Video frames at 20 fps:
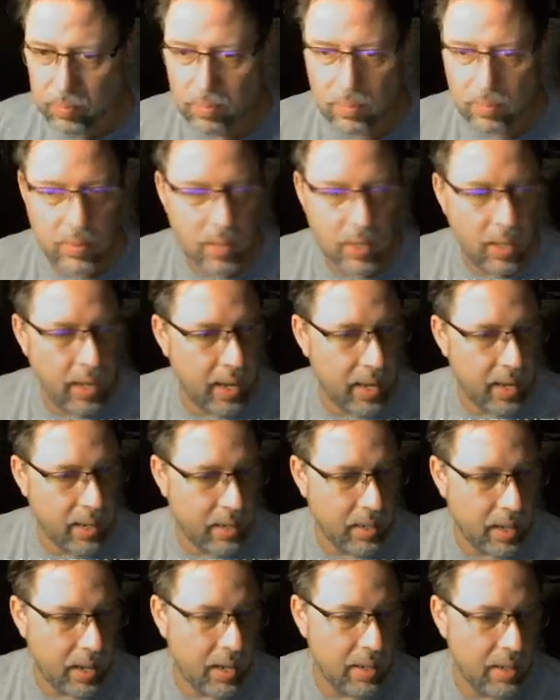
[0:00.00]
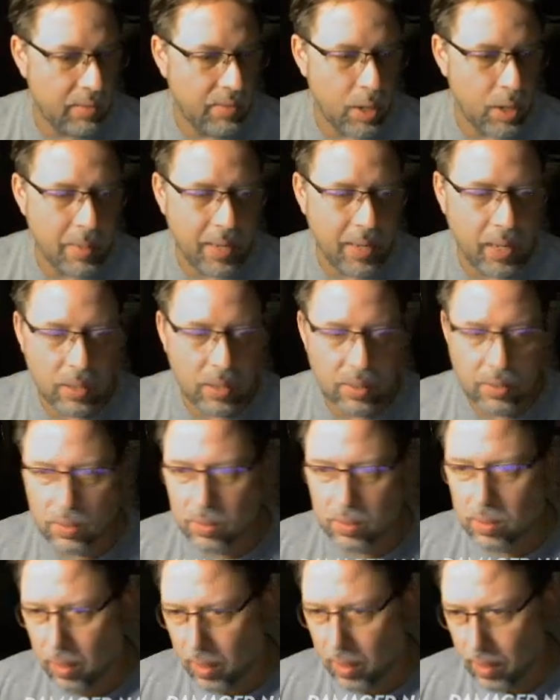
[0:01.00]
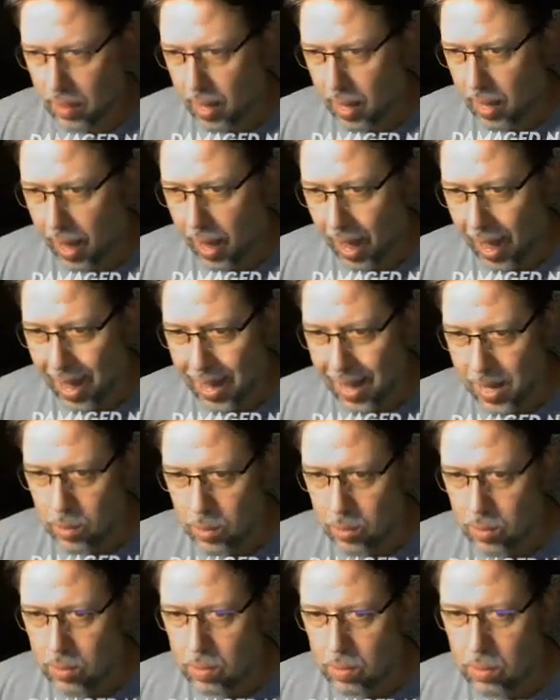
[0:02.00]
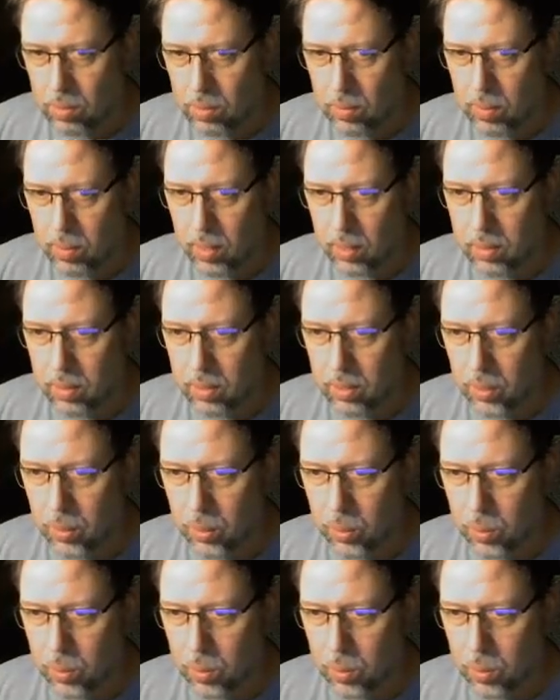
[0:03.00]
And if anybody else has a tune